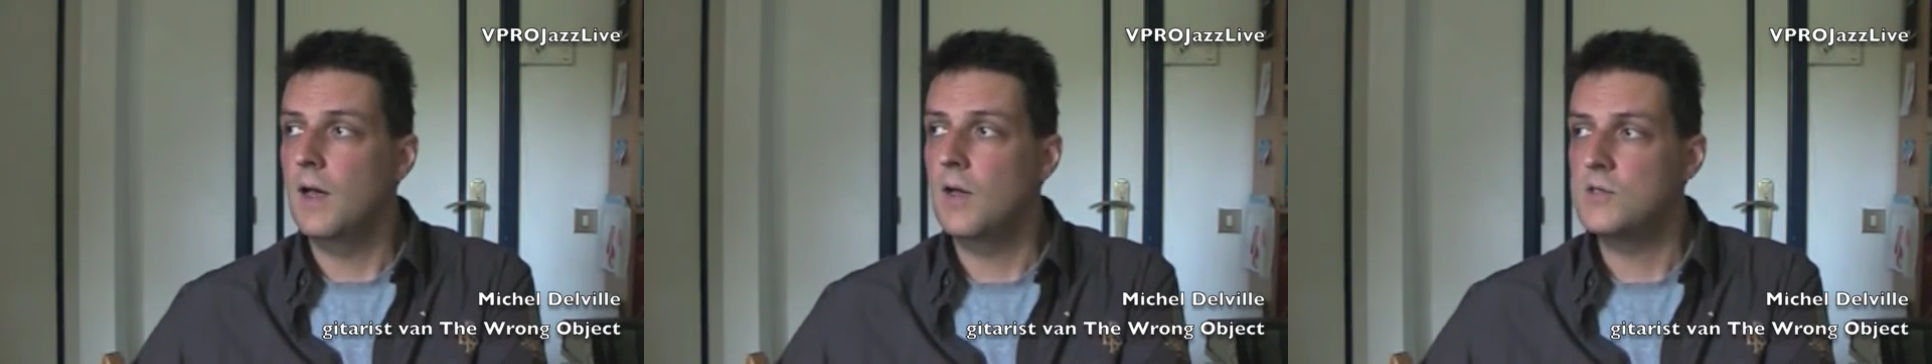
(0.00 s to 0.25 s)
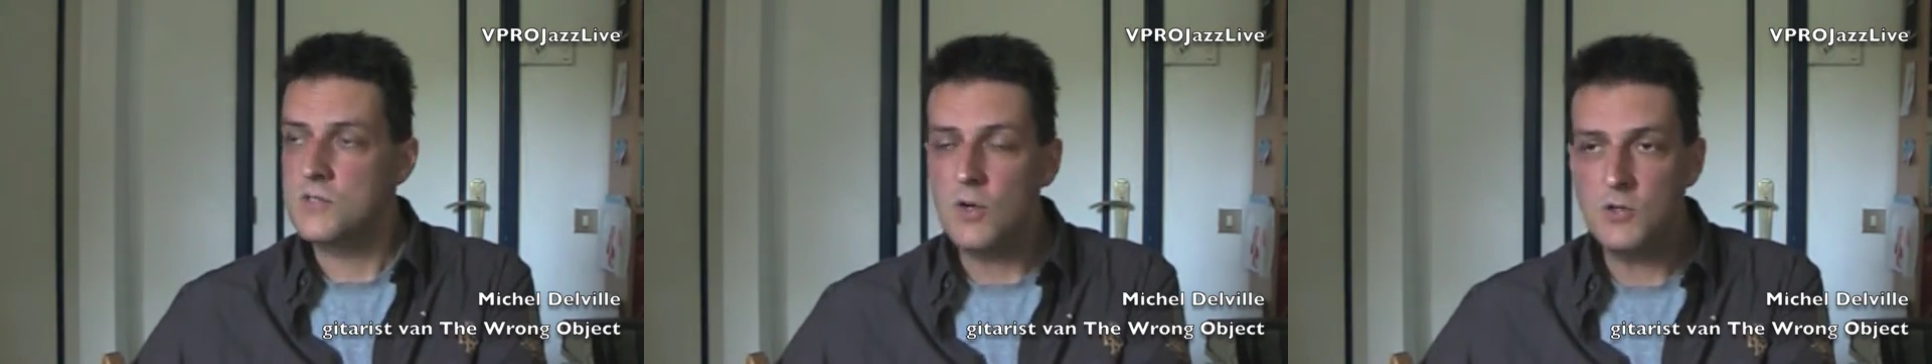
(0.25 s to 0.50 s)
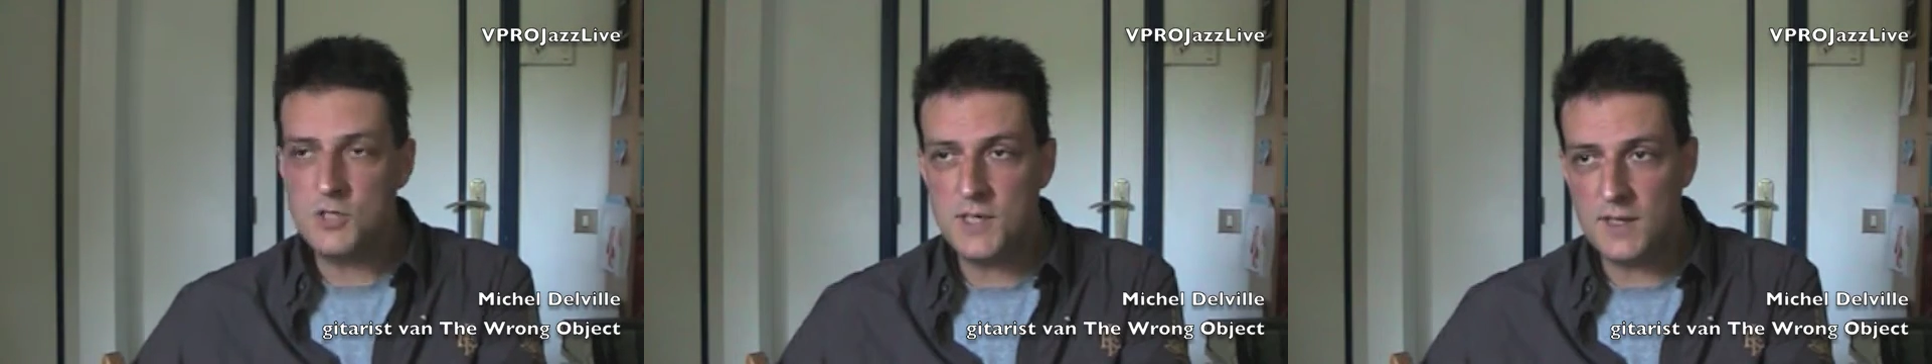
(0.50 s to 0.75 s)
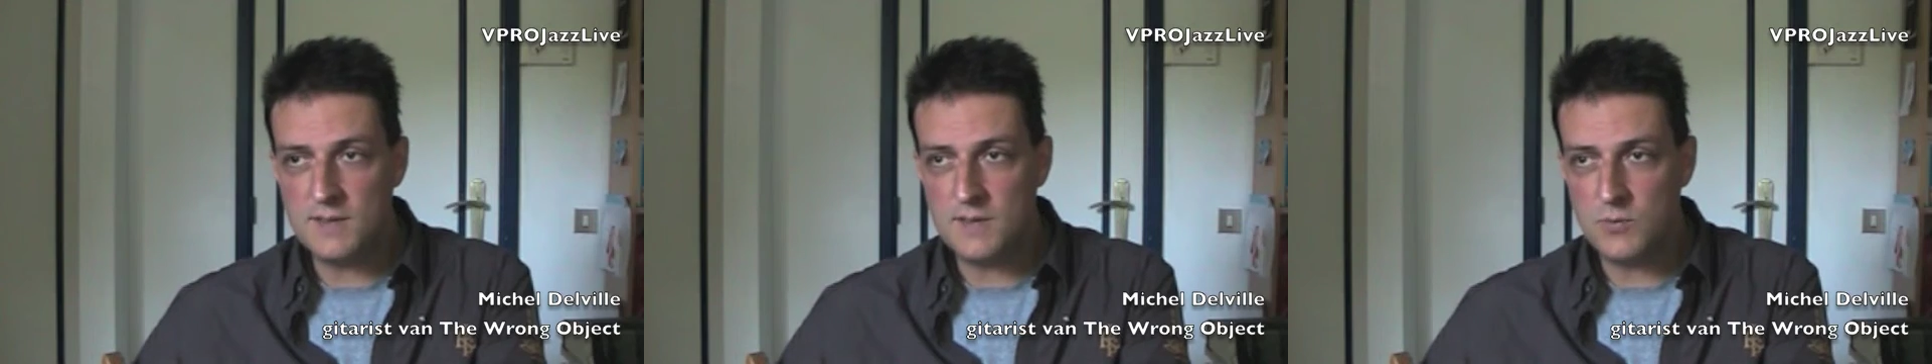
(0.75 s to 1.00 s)

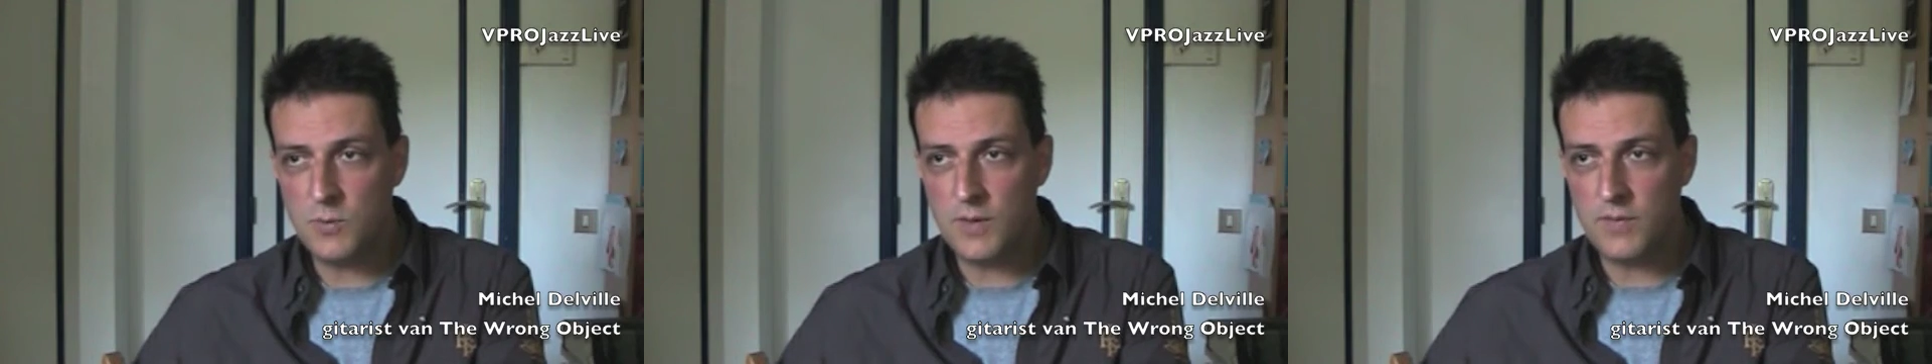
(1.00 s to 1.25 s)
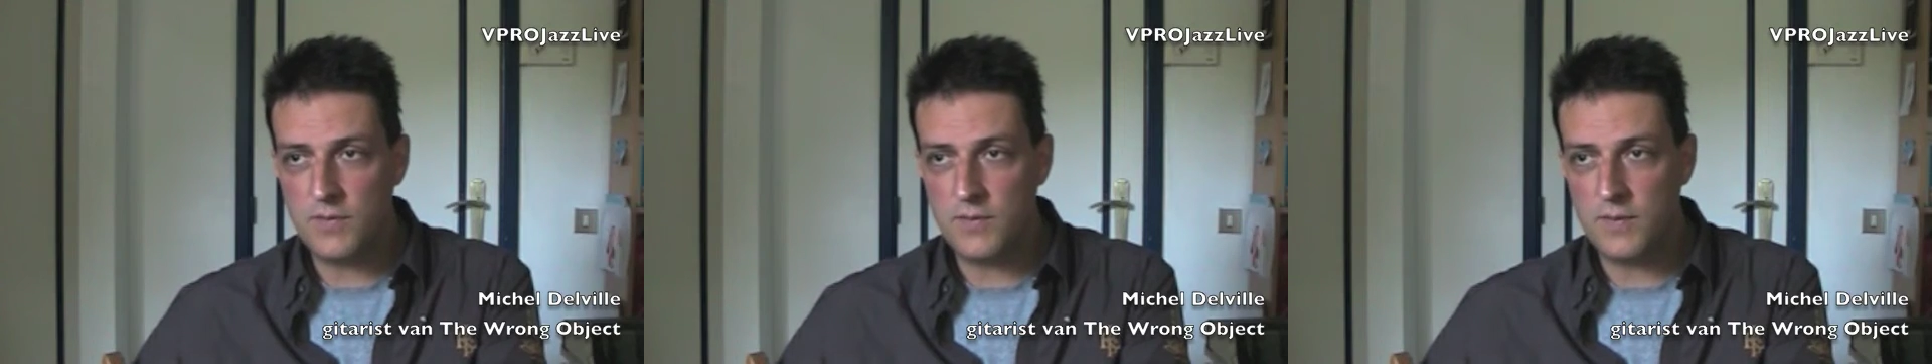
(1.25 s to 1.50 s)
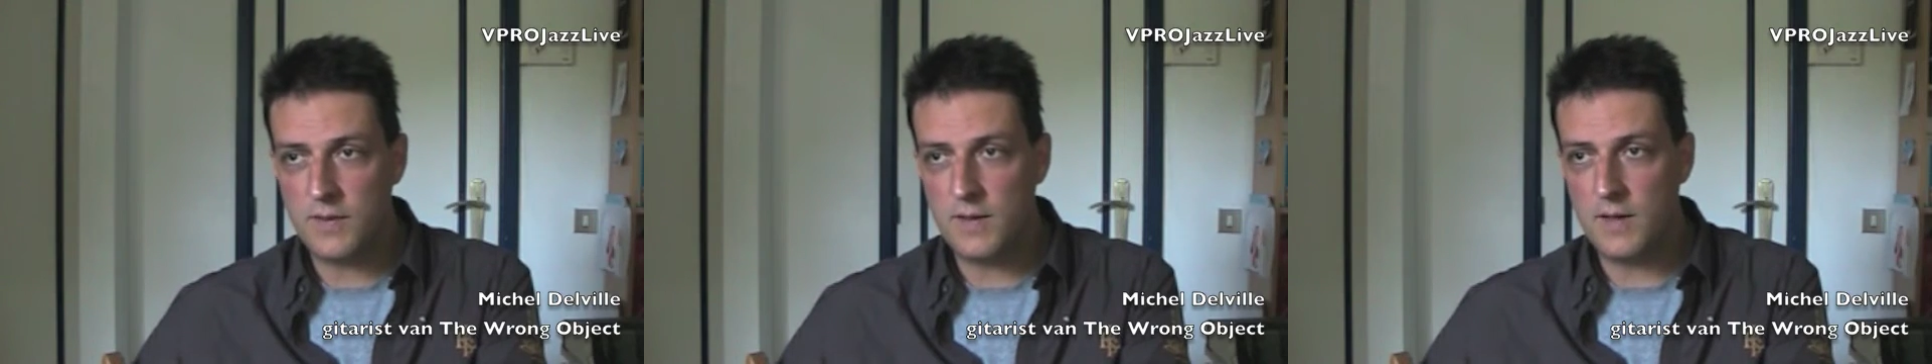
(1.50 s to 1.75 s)
associated it with